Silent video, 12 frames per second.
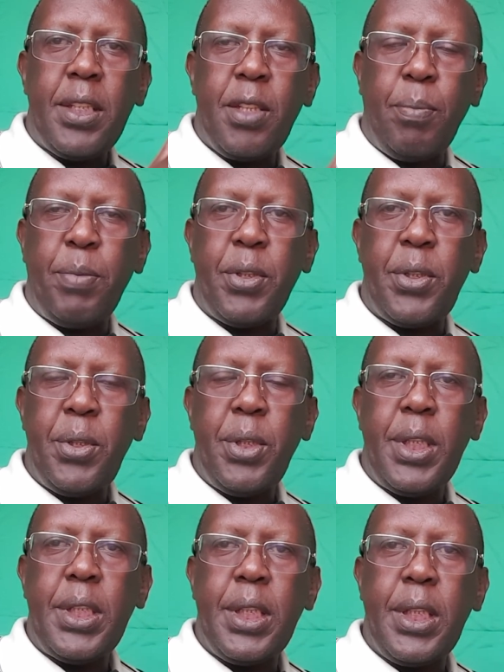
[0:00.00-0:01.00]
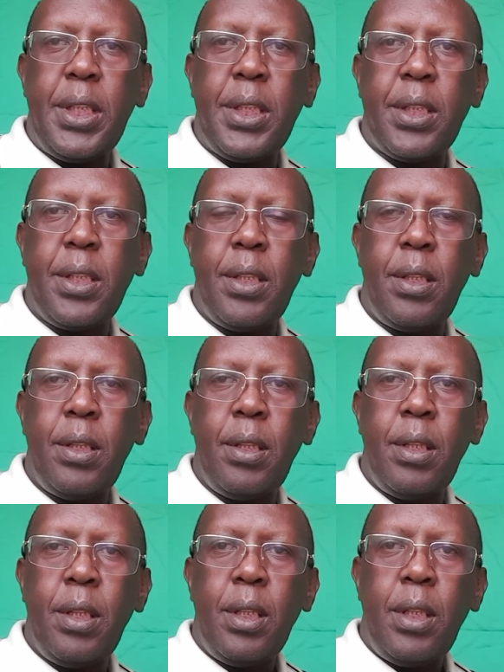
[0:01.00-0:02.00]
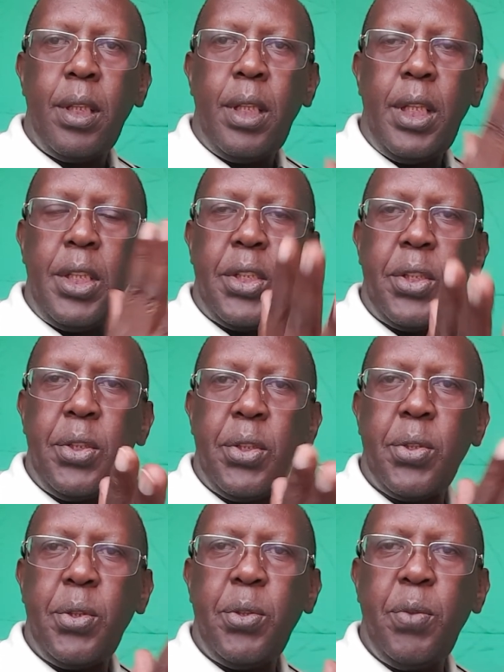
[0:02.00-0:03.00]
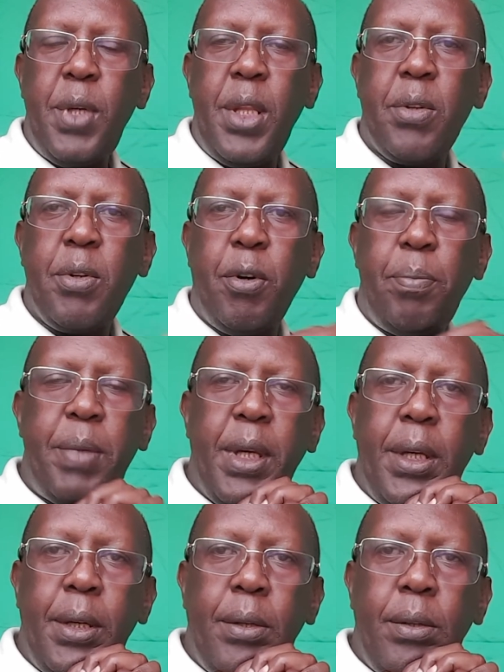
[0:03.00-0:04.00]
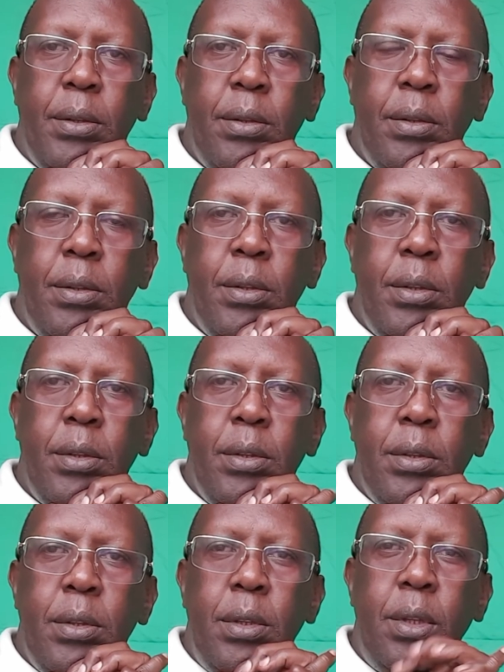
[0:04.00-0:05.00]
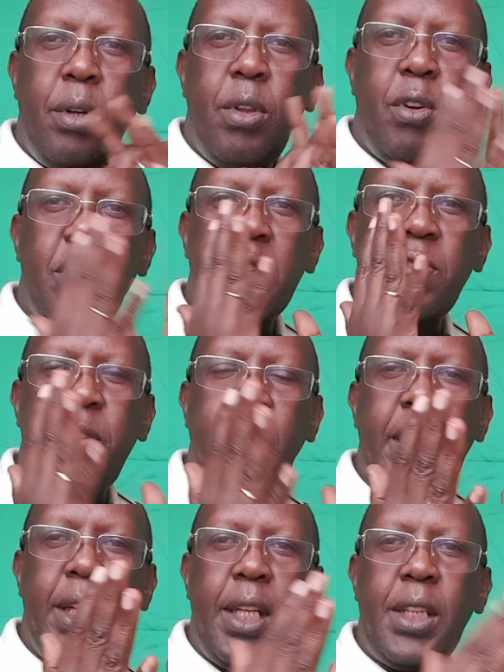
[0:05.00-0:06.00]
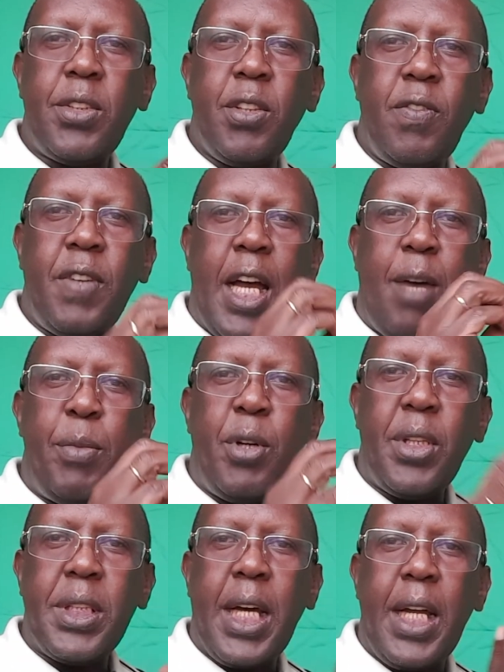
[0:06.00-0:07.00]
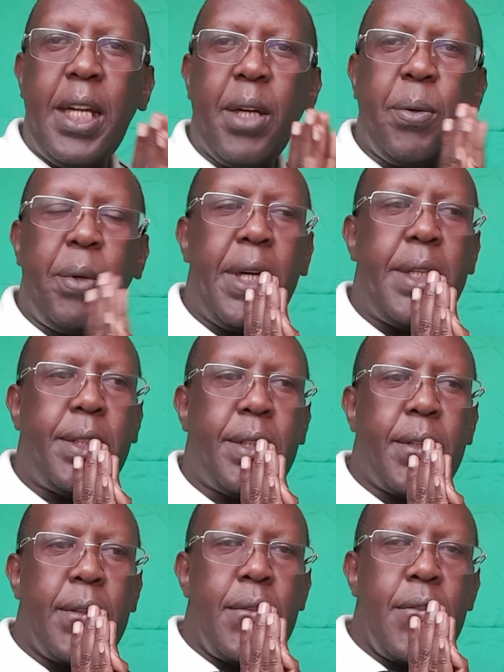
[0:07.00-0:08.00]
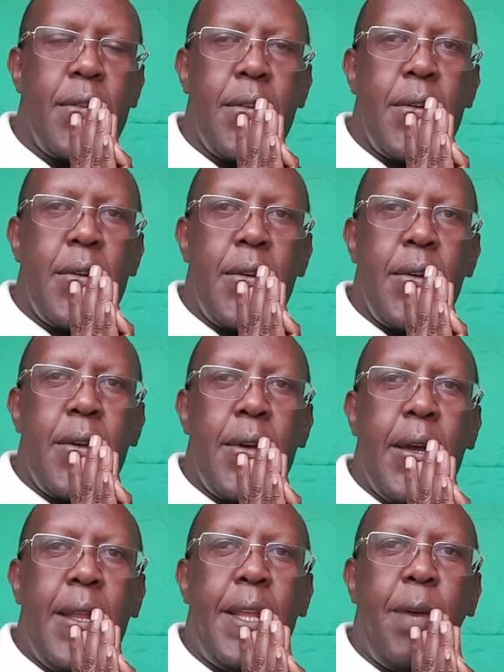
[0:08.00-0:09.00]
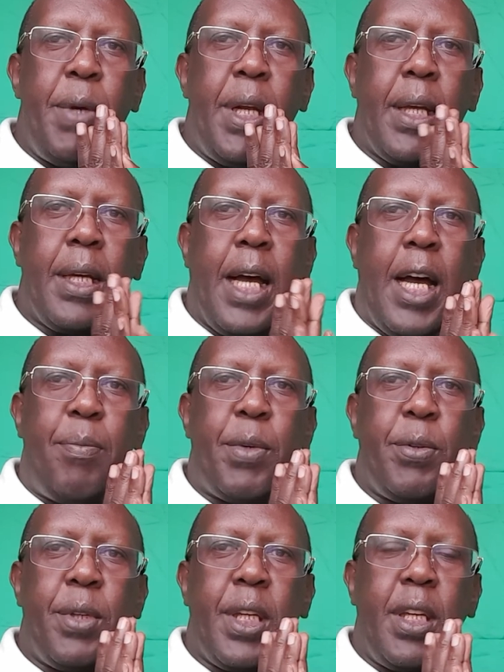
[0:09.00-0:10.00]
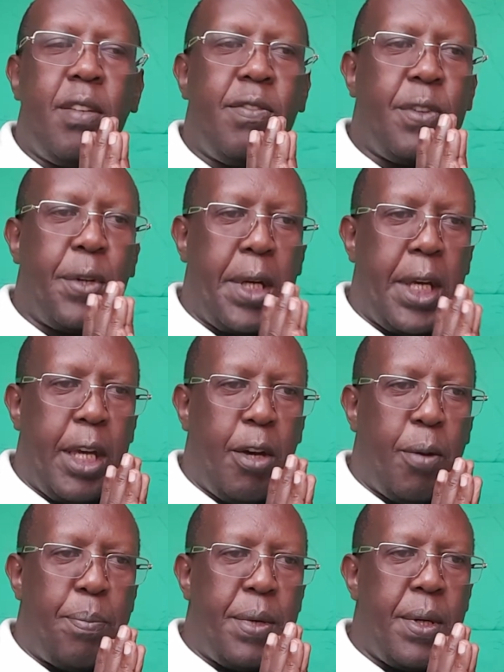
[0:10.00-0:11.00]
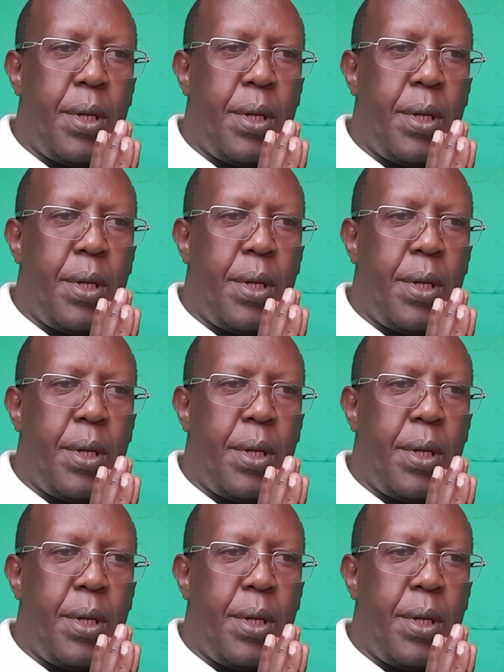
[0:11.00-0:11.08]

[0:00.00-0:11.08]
opportunities, issues to do with coping, those feelings of I'm not adequate, and they will come looking for help.